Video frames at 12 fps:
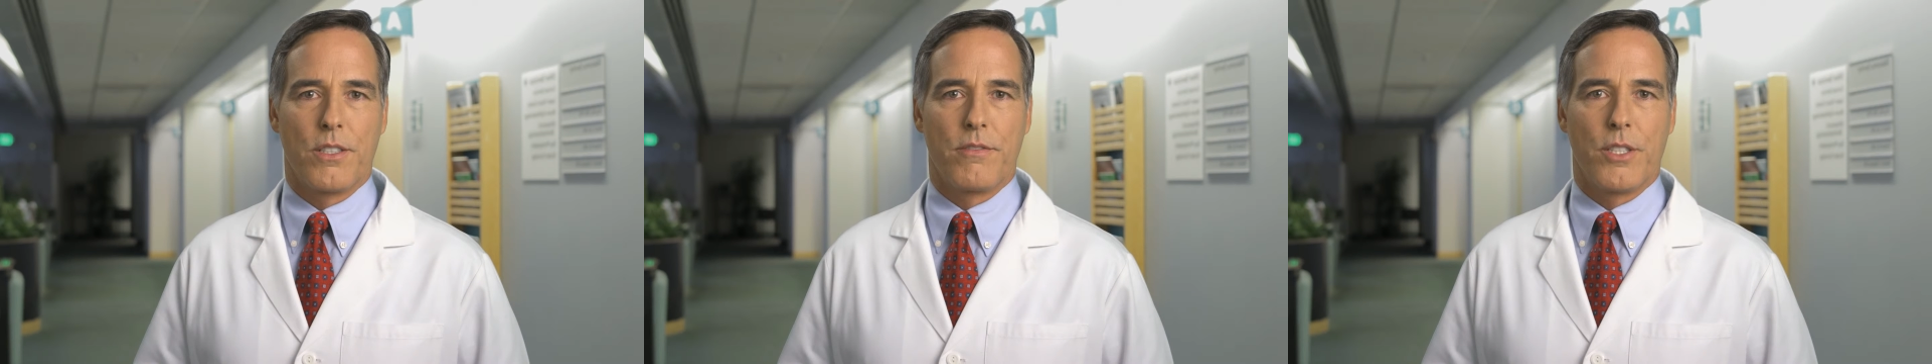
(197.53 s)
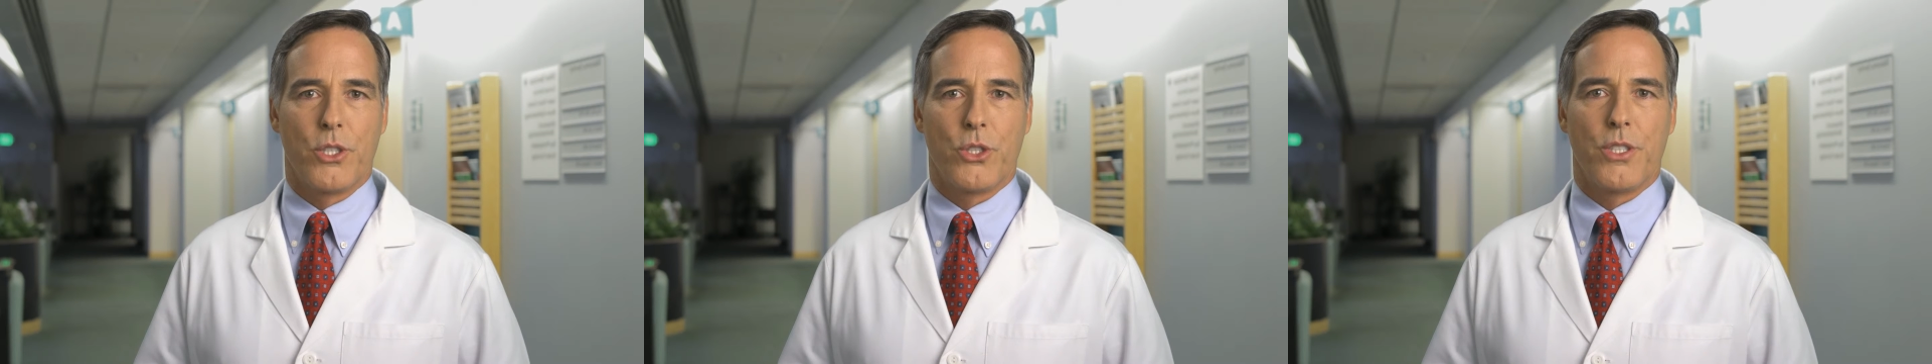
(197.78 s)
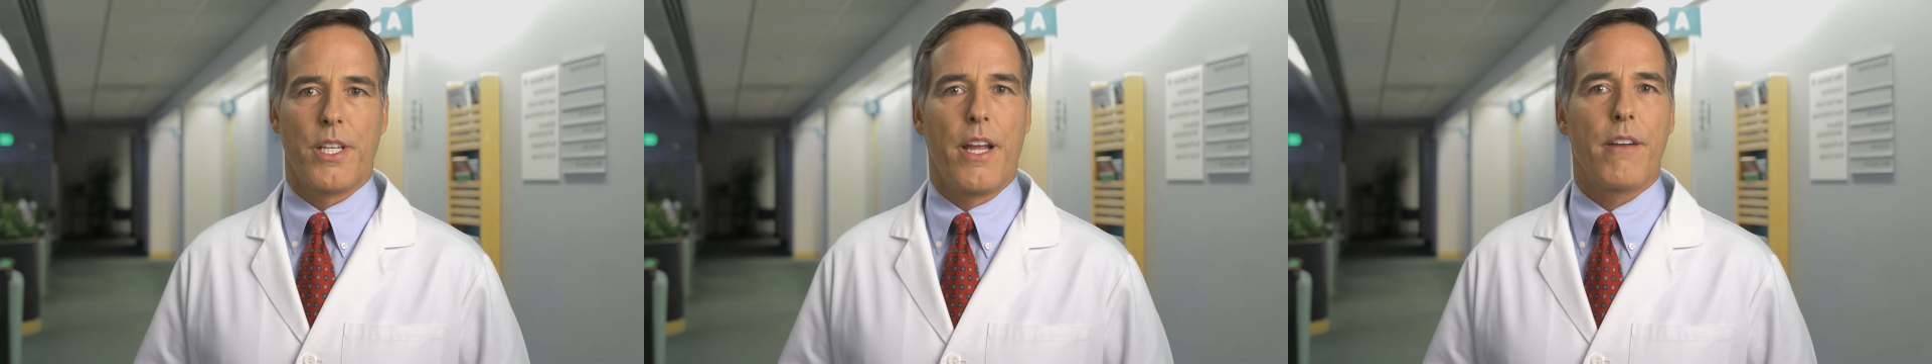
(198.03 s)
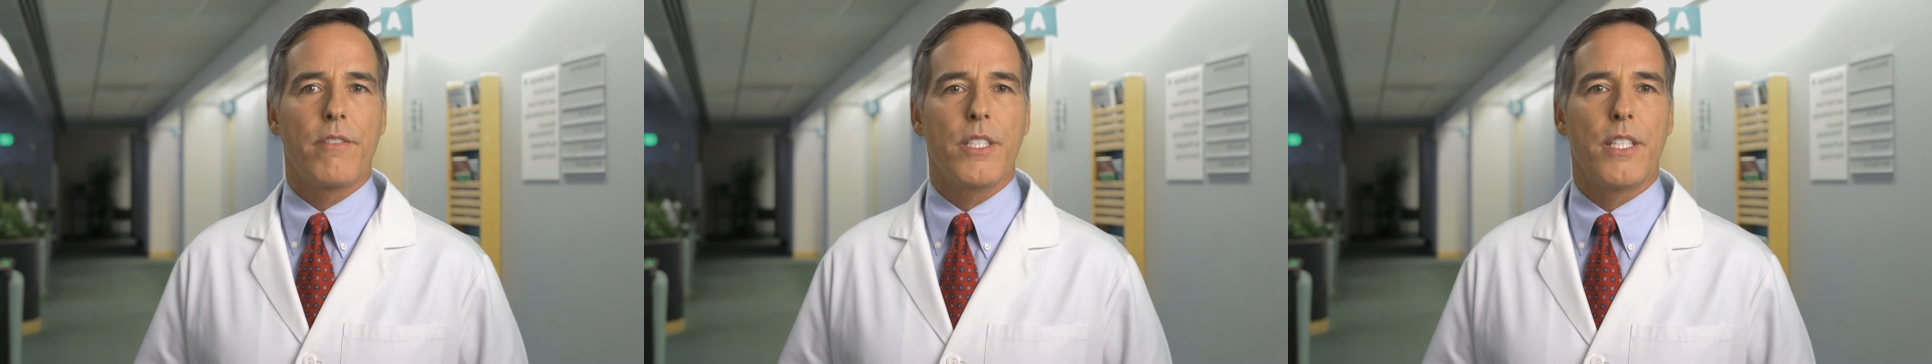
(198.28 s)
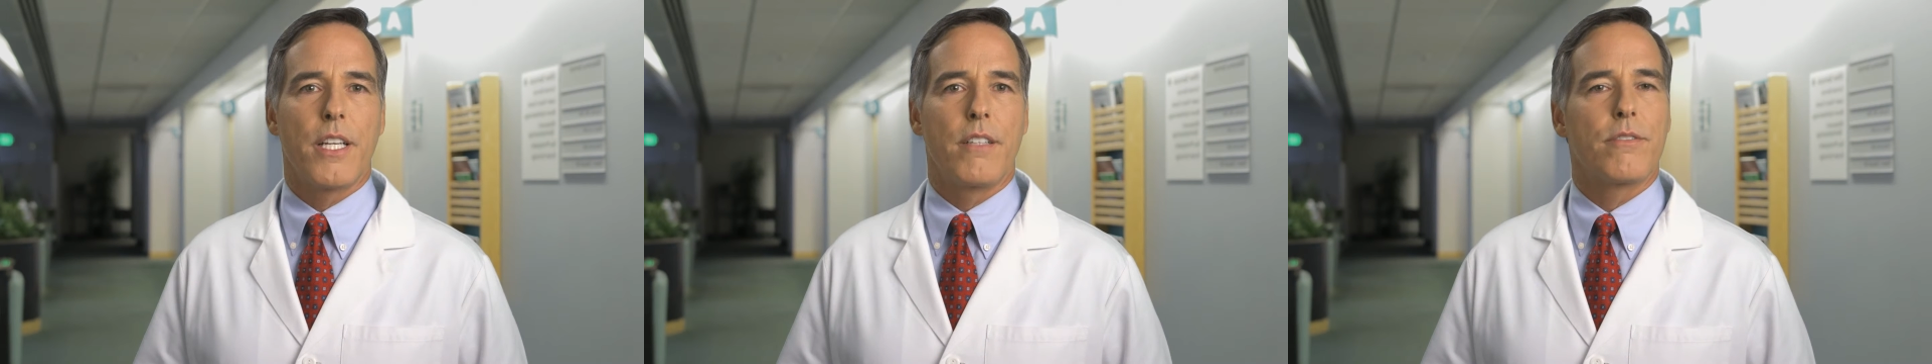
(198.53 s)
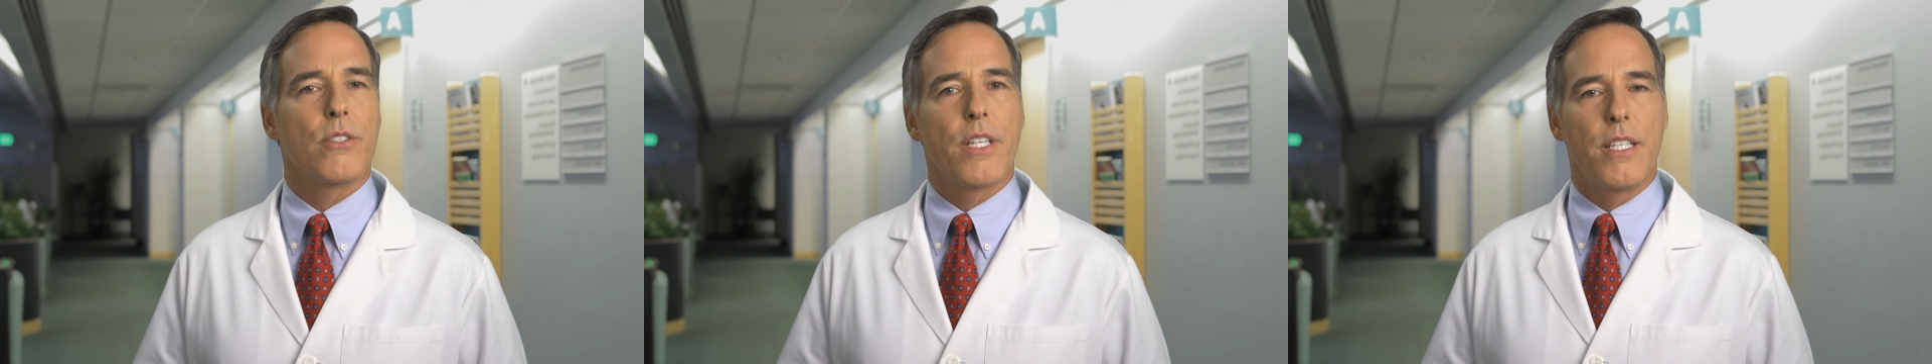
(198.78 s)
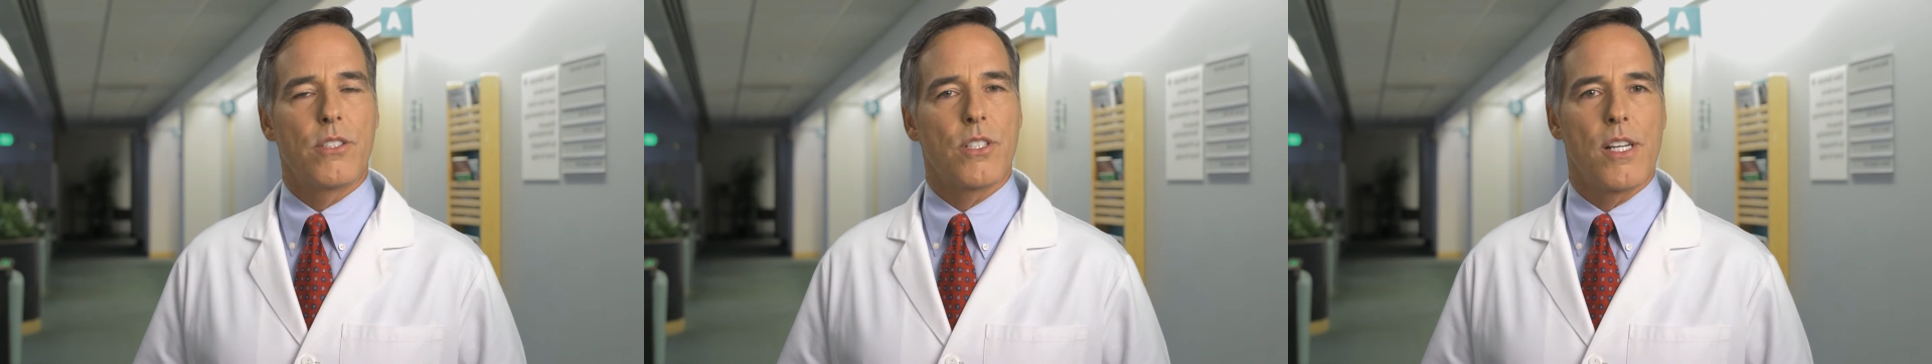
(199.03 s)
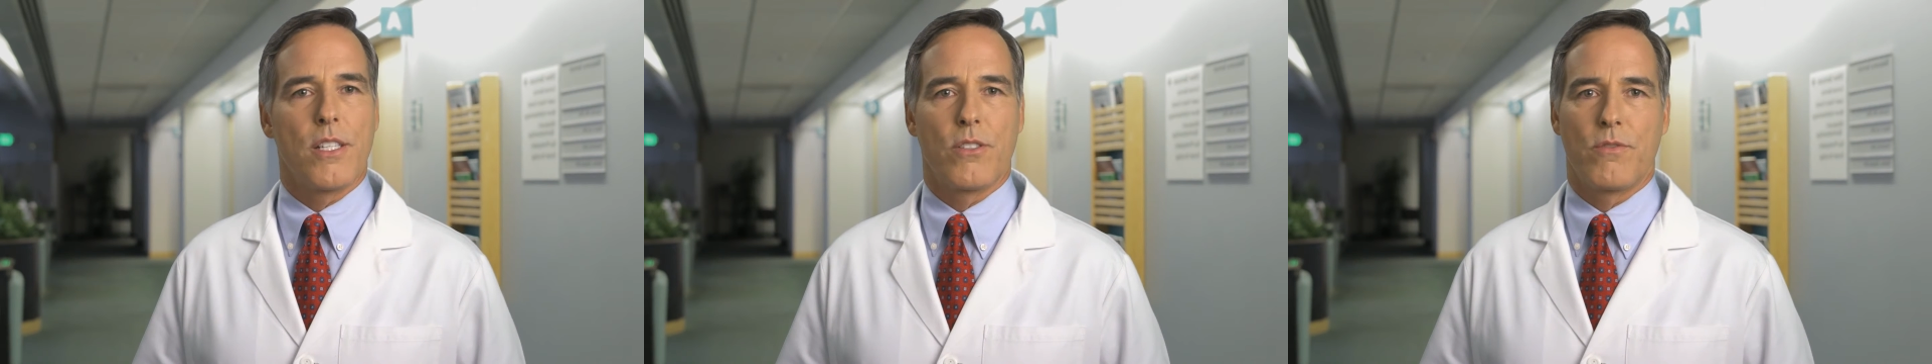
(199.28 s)
their vision every day for any
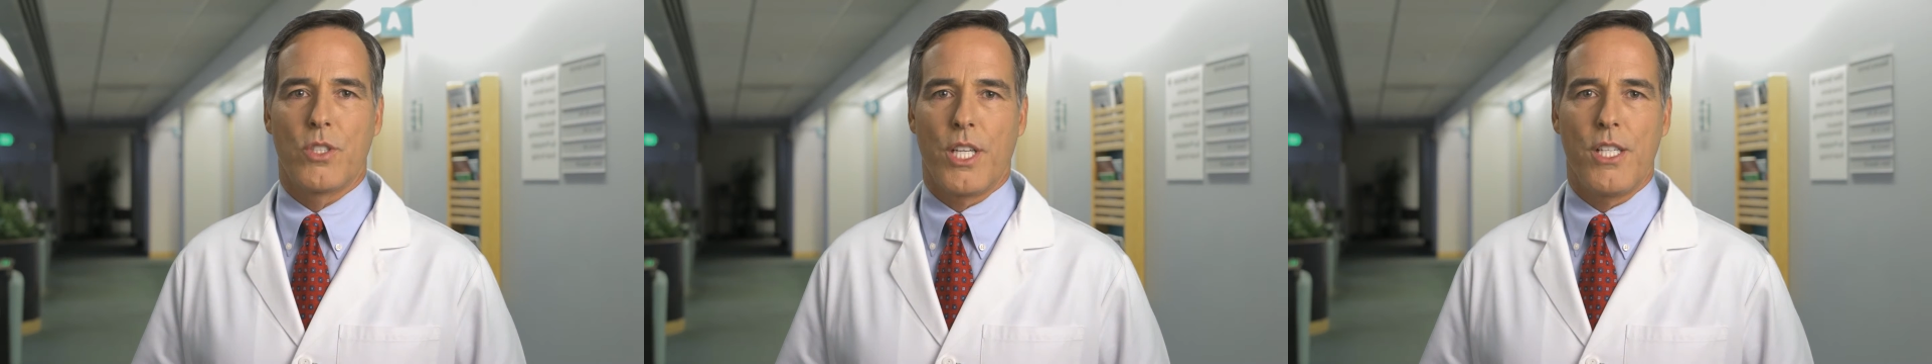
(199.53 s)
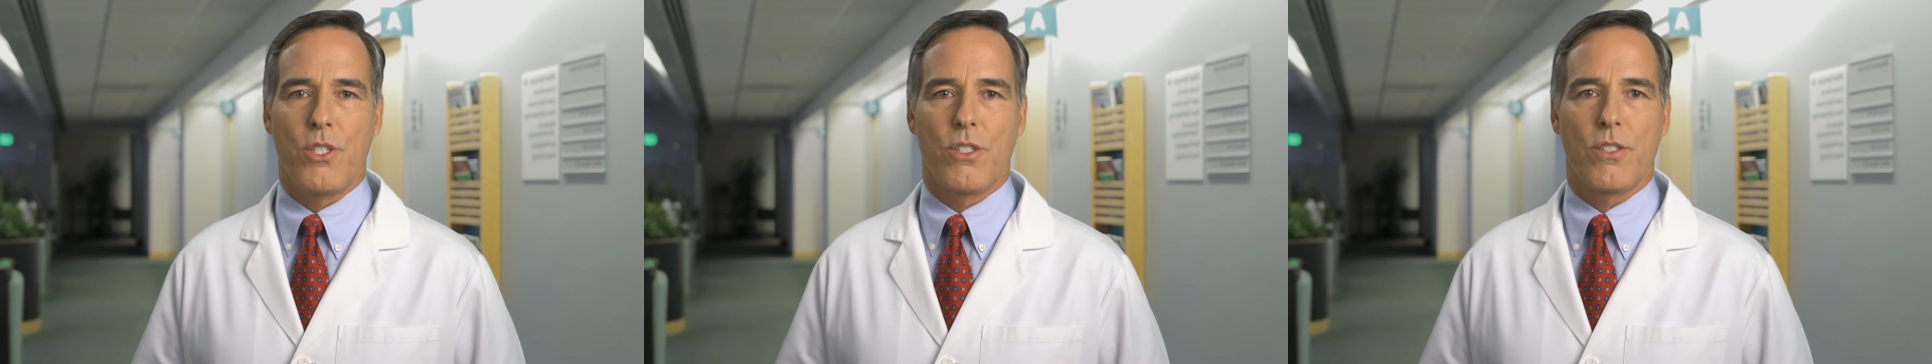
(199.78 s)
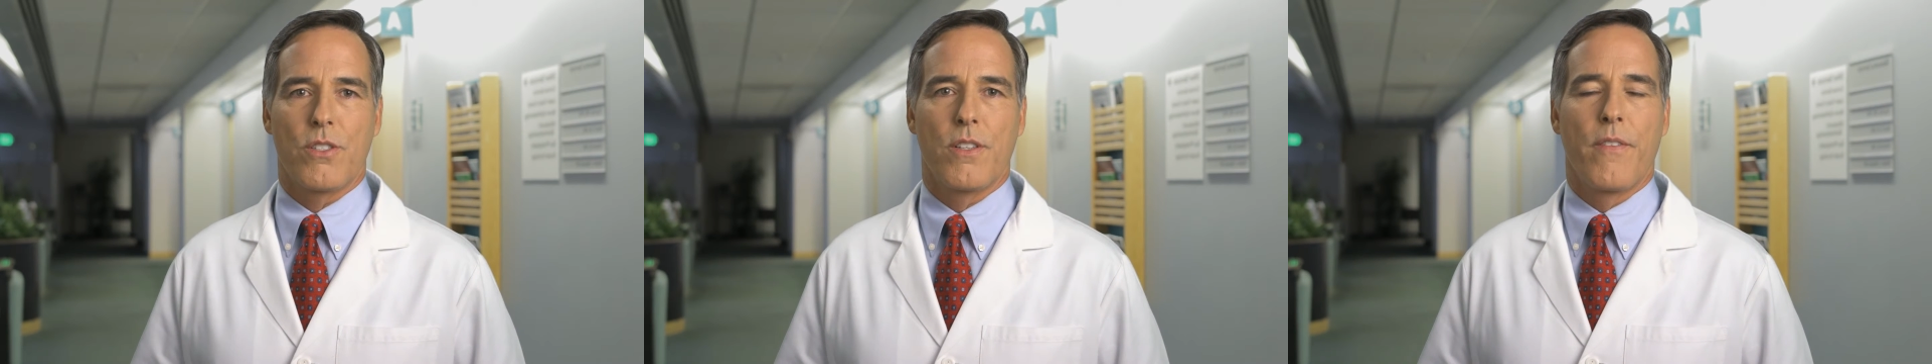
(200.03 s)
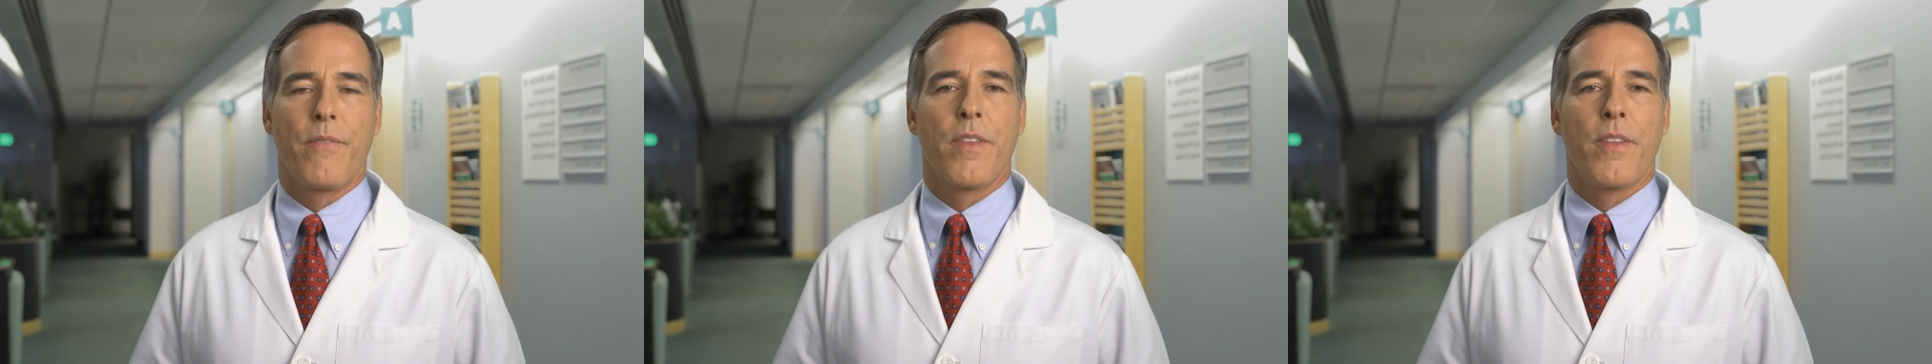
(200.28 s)
signs of changes.